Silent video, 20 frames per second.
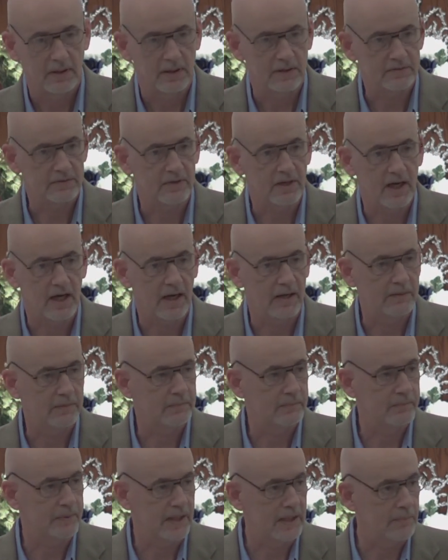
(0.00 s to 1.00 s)
is
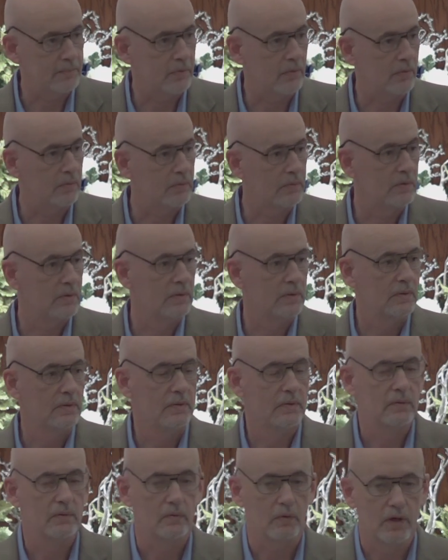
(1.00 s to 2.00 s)
not people
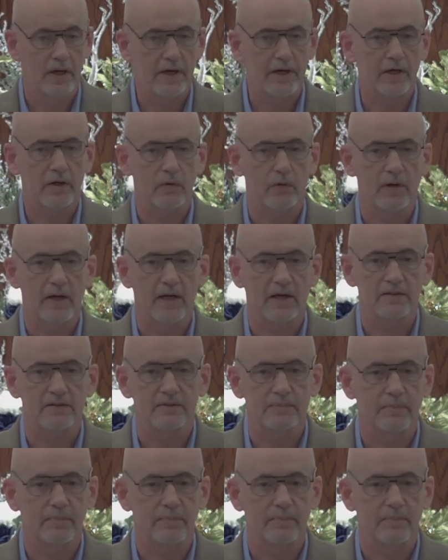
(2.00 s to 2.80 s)
running around